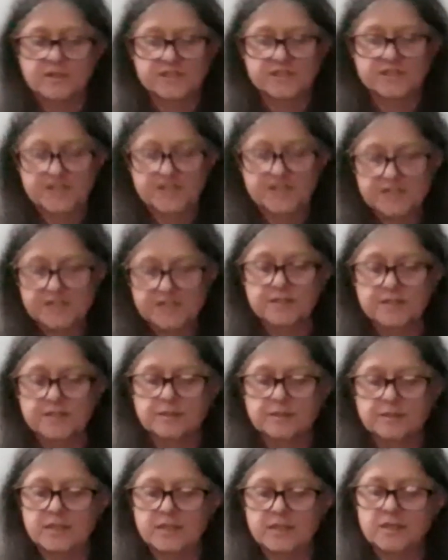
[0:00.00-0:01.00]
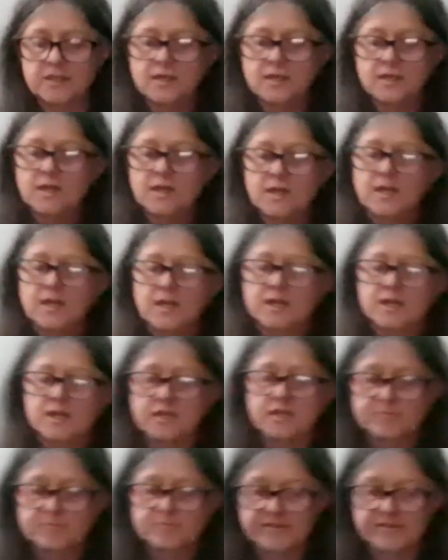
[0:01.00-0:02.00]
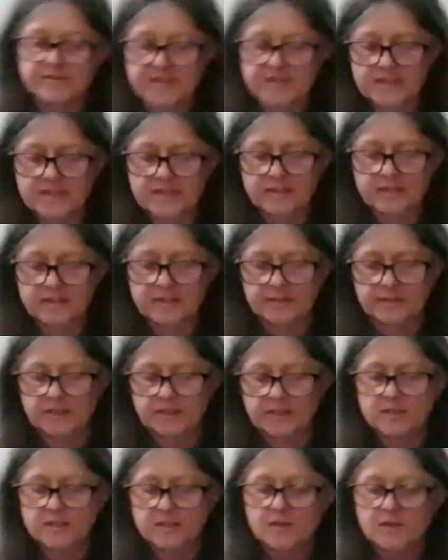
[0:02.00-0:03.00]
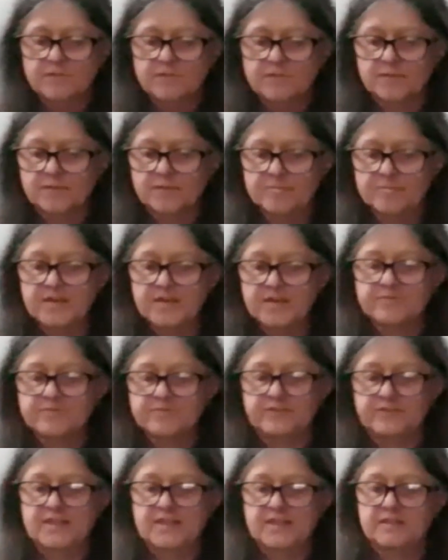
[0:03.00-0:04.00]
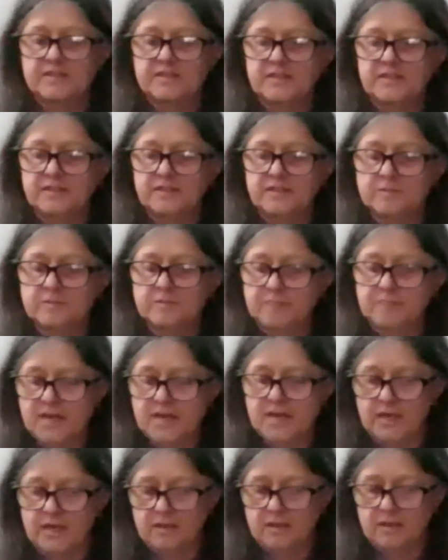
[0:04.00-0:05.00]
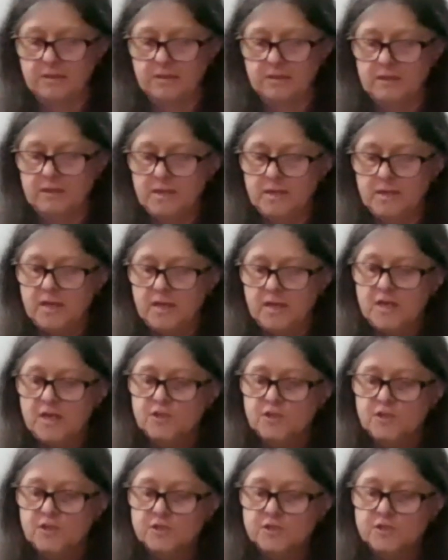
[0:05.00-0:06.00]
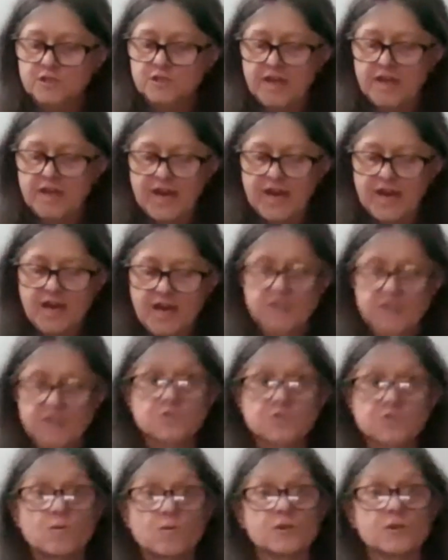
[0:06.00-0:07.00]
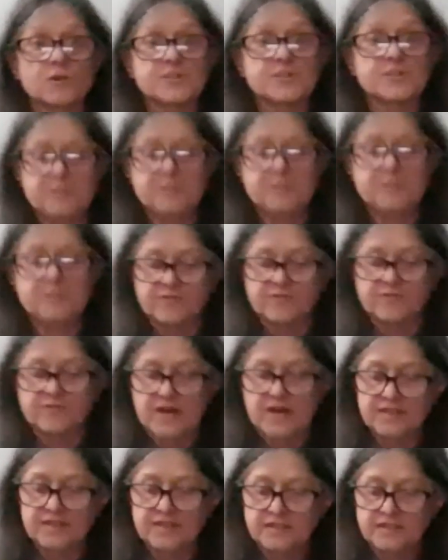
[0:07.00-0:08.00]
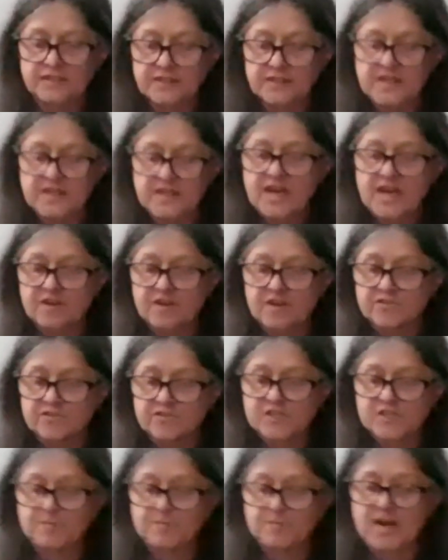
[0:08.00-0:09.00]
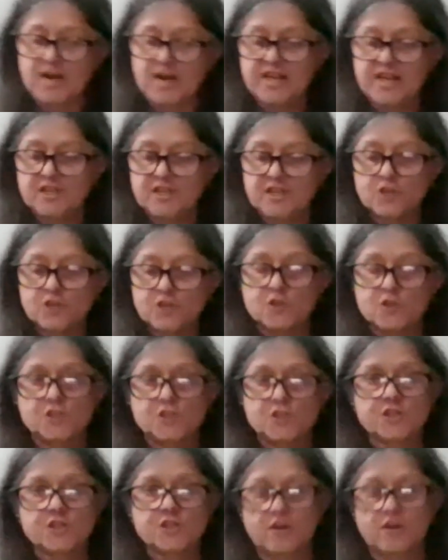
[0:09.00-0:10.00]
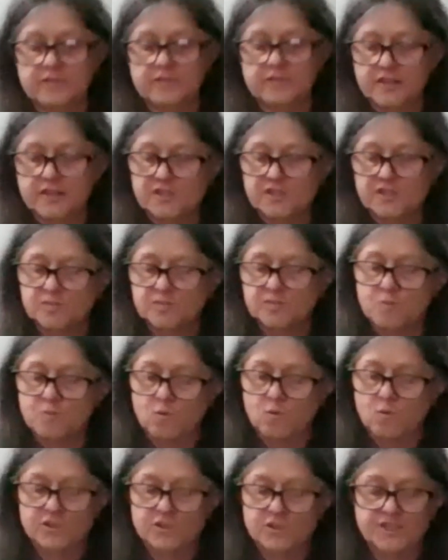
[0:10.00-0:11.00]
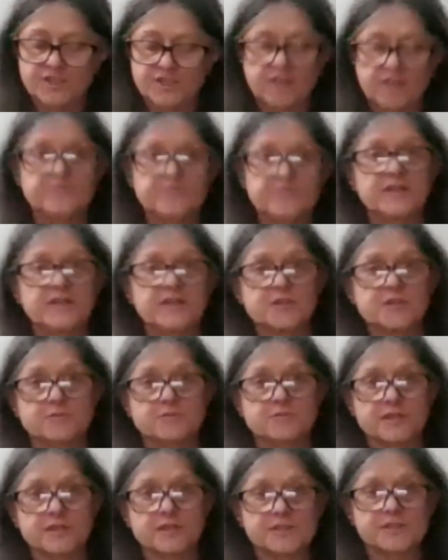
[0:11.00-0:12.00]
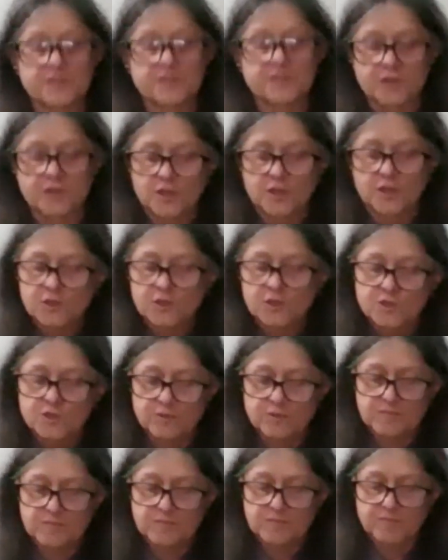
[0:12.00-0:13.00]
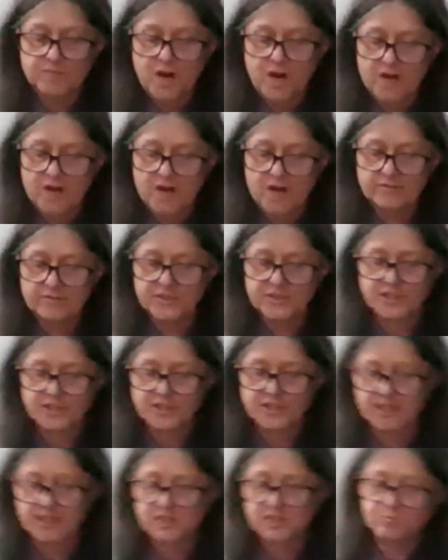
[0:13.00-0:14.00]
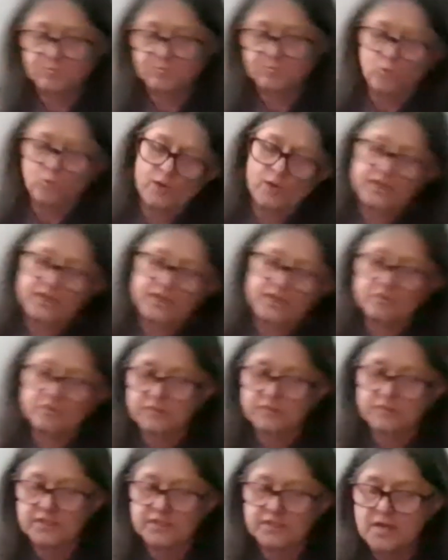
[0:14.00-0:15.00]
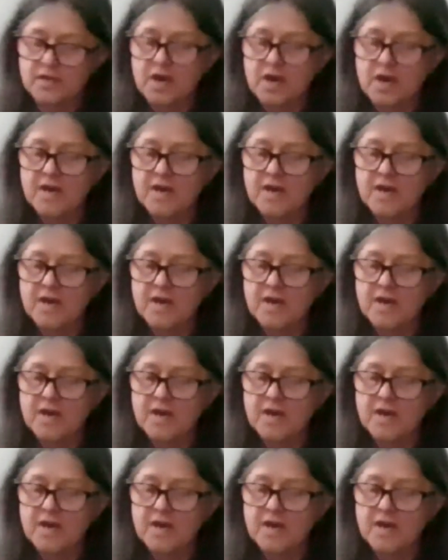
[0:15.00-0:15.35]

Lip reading: consistently and empathetically from inflicting pain, to act or speak violently out of spite, chauvinism, or self-interest, to impoverish, exploit, or deny